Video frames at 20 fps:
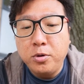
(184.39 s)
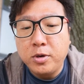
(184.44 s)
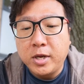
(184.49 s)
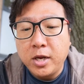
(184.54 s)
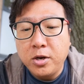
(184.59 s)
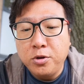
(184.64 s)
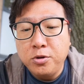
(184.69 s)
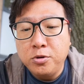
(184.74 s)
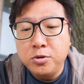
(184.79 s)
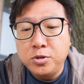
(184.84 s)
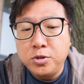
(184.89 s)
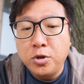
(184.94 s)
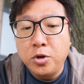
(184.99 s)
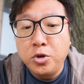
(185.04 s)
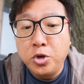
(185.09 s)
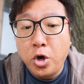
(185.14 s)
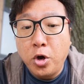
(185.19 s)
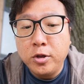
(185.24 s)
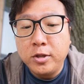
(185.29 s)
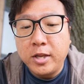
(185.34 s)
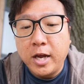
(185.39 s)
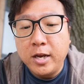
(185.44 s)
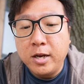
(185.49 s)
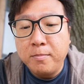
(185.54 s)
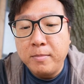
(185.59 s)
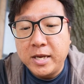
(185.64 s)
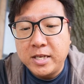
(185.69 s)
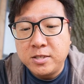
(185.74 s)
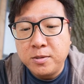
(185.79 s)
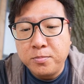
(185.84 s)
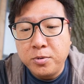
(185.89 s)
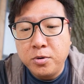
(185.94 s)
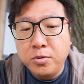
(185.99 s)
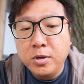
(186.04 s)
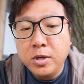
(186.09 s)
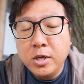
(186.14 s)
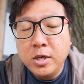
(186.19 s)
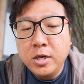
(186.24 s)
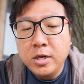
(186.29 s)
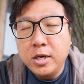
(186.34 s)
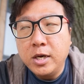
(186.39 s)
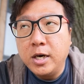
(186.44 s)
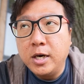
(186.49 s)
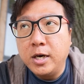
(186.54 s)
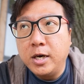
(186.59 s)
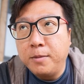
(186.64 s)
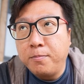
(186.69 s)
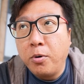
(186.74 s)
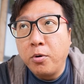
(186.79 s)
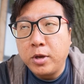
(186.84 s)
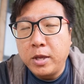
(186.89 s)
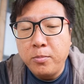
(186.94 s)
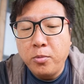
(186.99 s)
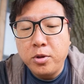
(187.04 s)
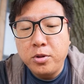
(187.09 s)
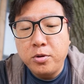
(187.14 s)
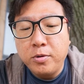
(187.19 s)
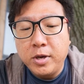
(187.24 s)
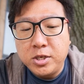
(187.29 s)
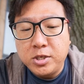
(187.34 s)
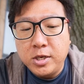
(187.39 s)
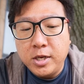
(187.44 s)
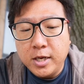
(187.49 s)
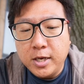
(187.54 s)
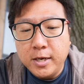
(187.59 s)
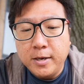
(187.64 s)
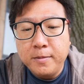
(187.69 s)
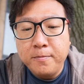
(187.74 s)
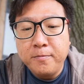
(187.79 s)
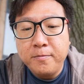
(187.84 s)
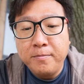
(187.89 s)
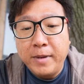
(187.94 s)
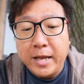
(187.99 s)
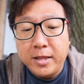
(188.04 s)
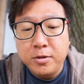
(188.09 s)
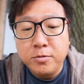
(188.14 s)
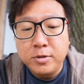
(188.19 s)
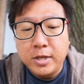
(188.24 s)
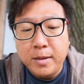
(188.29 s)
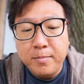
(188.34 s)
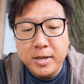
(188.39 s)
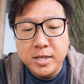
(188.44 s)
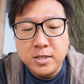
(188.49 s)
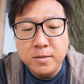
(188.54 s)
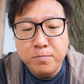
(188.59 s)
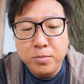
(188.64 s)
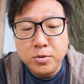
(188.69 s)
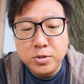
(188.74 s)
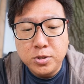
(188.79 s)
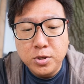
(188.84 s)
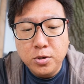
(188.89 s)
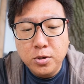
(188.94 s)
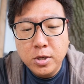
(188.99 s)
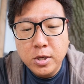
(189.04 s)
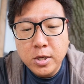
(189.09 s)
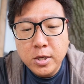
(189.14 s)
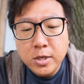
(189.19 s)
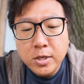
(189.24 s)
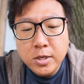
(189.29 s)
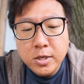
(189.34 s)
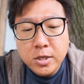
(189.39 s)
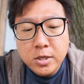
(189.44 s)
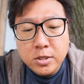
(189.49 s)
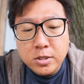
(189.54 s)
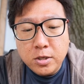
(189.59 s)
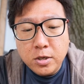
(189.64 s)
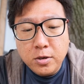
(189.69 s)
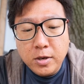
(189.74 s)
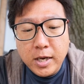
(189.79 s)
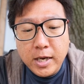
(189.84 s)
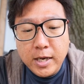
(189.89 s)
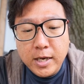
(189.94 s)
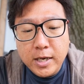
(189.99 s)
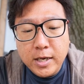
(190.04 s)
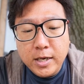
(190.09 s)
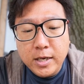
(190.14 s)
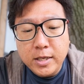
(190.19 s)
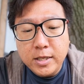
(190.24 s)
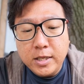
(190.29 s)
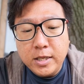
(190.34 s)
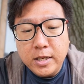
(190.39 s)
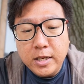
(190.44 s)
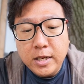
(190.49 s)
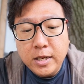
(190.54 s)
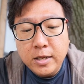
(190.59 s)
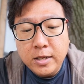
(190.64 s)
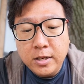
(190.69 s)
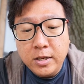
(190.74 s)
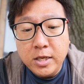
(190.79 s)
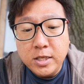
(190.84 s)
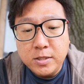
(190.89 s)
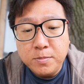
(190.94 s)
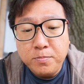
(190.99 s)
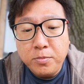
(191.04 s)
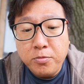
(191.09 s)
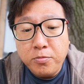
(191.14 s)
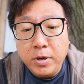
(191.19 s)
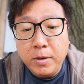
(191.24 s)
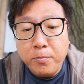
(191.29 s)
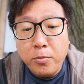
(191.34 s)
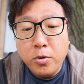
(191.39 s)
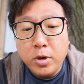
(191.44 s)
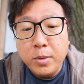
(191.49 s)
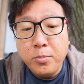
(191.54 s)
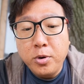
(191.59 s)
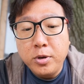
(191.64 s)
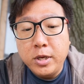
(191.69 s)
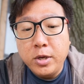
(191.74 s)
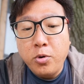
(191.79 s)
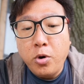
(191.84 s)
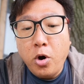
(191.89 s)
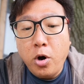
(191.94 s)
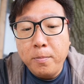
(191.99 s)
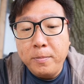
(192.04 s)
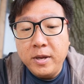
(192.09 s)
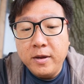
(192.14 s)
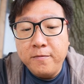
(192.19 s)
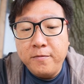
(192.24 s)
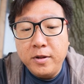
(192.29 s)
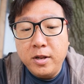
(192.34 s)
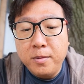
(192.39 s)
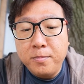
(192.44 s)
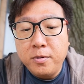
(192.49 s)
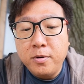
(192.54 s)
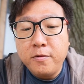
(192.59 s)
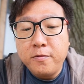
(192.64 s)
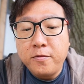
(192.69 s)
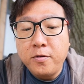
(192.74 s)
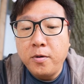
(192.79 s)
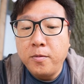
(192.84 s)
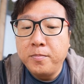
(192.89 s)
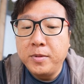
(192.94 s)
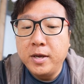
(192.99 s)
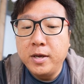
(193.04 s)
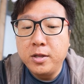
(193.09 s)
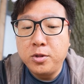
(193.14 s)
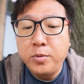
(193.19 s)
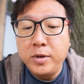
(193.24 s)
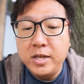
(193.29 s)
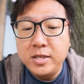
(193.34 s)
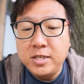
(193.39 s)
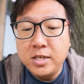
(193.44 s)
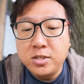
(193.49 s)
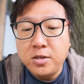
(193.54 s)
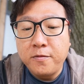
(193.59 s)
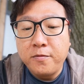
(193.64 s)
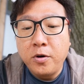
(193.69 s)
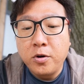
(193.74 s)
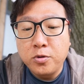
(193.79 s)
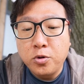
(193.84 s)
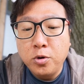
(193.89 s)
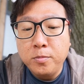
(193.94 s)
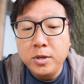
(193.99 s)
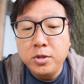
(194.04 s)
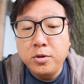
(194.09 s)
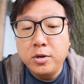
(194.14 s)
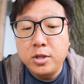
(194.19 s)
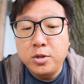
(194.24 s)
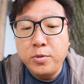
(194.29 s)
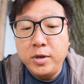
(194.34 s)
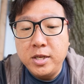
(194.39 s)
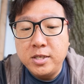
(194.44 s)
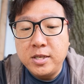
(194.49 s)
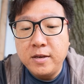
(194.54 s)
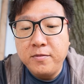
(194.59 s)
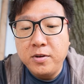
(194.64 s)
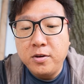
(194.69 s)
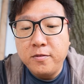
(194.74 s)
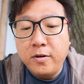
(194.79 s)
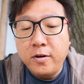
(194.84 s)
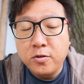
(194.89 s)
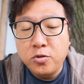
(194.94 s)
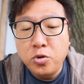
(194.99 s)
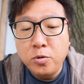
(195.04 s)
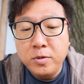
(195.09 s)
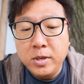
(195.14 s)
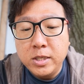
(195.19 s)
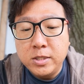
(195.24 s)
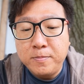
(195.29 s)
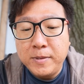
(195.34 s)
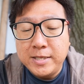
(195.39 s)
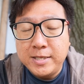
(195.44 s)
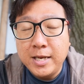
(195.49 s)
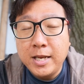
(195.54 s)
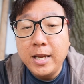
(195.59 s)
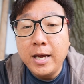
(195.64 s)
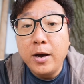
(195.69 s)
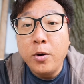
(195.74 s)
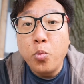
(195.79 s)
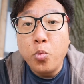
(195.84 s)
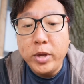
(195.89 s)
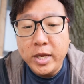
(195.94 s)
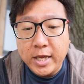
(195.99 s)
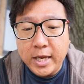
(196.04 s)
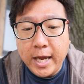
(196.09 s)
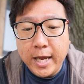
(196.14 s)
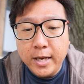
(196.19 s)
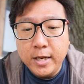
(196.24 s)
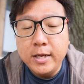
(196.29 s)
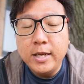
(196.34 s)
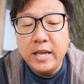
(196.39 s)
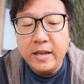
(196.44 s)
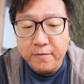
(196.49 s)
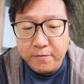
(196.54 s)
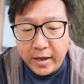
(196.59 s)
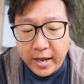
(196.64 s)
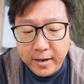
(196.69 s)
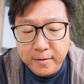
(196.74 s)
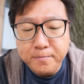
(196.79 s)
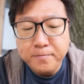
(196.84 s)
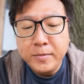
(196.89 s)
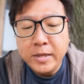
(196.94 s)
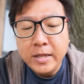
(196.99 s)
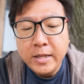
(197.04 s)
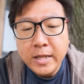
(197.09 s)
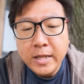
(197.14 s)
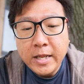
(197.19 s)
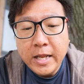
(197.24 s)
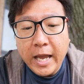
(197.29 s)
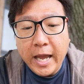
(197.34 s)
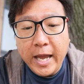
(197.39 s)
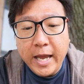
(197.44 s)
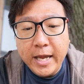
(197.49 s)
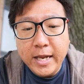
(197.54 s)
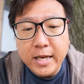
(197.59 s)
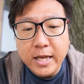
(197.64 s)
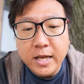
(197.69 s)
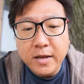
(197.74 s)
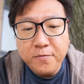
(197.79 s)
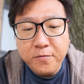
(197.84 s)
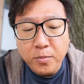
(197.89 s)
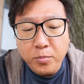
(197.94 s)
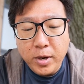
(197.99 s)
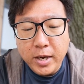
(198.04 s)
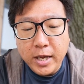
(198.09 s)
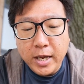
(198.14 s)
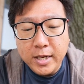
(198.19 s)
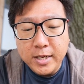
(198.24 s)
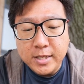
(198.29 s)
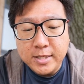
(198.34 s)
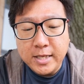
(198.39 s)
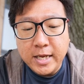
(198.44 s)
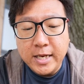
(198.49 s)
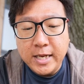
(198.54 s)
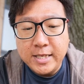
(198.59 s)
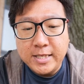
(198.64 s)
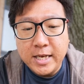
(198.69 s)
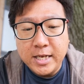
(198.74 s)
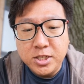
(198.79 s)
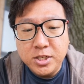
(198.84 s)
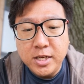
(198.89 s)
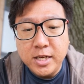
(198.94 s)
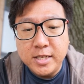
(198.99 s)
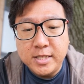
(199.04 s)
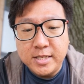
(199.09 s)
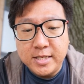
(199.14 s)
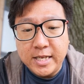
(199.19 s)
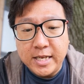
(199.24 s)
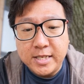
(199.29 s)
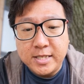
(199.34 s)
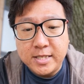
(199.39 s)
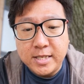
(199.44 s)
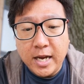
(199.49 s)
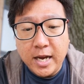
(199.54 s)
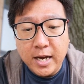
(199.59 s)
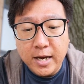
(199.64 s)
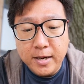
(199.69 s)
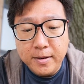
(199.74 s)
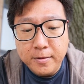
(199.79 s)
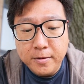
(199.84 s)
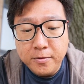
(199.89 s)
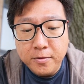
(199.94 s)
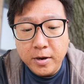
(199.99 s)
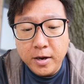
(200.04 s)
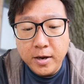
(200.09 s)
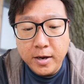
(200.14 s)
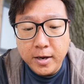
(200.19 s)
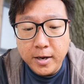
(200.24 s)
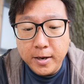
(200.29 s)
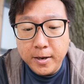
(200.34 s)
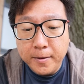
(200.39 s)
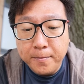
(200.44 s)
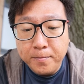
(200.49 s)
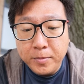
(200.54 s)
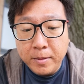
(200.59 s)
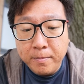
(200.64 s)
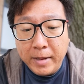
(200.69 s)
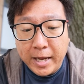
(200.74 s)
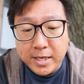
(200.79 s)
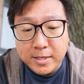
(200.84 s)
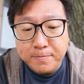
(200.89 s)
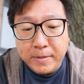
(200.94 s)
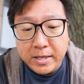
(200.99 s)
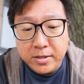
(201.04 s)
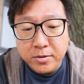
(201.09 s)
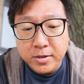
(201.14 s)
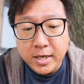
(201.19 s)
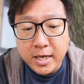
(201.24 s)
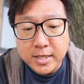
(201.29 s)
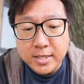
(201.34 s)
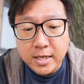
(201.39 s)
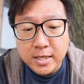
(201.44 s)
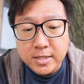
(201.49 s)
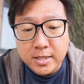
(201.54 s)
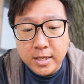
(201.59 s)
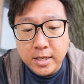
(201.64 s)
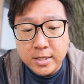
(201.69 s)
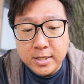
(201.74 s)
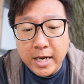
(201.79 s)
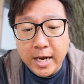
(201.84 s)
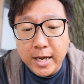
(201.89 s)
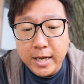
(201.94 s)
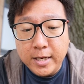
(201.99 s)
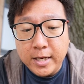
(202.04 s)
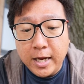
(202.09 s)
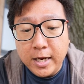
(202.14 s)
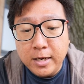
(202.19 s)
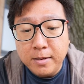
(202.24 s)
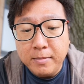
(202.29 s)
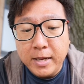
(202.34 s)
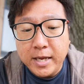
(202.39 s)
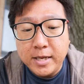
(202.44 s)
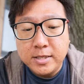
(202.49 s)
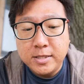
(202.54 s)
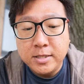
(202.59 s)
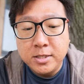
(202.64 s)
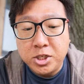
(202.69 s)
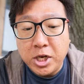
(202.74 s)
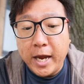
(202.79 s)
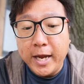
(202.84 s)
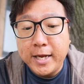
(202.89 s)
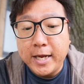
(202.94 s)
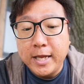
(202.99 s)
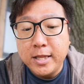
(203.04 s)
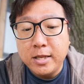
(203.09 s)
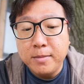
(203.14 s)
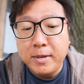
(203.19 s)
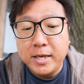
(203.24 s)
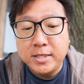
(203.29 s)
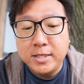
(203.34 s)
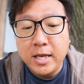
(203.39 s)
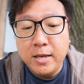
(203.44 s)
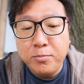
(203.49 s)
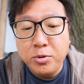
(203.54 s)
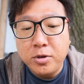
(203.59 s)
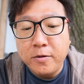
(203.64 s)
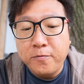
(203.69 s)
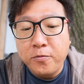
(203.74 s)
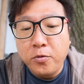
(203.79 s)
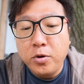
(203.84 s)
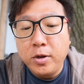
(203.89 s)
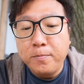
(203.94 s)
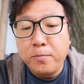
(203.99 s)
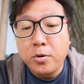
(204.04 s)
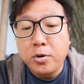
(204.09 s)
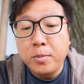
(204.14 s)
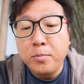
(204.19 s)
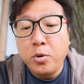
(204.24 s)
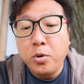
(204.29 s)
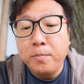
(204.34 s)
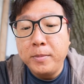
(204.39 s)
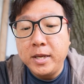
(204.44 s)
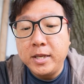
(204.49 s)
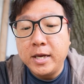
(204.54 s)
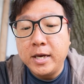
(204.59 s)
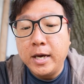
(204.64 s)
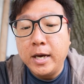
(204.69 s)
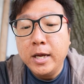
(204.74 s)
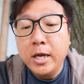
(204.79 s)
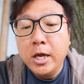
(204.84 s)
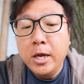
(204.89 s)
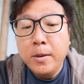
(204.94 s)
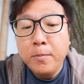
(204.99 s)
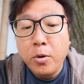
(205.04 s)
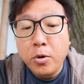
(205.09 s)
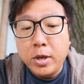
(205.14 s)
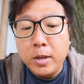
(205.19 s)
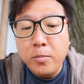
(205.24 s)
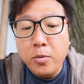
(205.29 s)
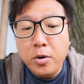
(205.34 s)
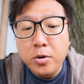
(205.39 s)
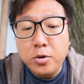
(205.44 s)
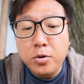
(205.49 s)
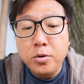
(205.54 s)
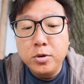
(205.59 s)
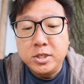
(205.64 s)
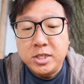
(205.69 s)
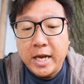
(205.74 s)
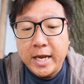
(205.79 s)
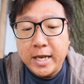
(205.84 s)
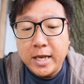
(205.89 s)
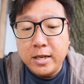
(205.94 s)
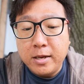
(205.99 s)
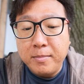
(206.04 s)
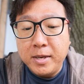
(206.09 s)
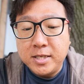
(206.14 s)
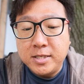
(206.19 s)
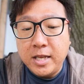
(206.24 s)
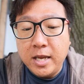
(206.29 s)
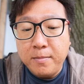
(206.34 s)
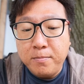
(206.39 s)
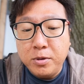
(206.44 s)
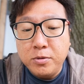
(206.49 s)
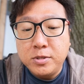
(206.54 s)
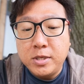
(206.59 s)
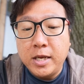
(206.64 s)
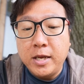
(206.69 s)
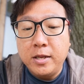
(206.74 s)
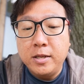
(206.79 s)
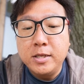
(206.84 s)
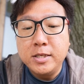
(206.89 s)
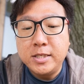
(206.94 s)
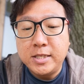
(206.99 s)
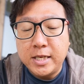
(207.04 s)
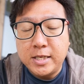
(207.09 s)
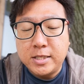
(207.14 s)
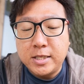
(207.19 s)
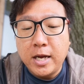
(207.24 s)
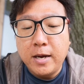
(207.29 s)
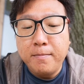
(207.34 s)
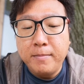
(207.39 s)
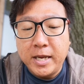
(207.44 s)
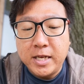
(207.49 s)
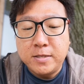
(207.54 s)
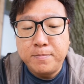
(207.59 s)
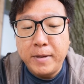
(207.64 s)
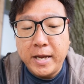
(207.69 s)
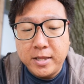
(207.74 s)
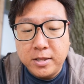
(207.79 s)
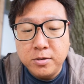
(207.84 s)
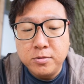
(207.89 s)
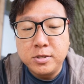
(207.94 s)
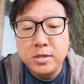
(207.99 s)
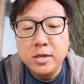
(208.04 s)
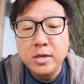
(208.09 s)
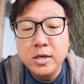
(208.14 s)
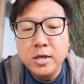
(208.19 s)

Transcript: You cannot use your non-Dynamaxable Pokemon to actually battle them, I suppose. So these 3 Pokemon, they will all be available from the 26th of October to the 27th of October. It's basically a weekend event. And from what I understand, it's actually a 6-star max battle. You guys can see Gigantamax debut. The following Pokemon will make their Pokemon GO Gigantamax debuts in 6-star max battles.